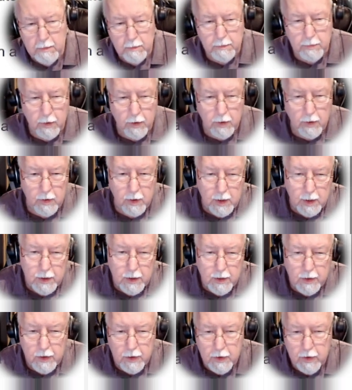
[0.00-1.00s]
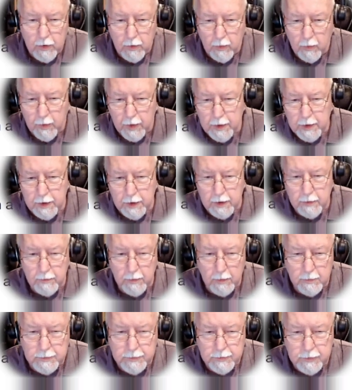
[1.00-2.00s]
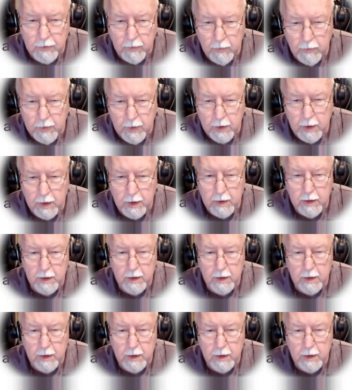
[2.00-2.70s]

Paul had no idea what was going on.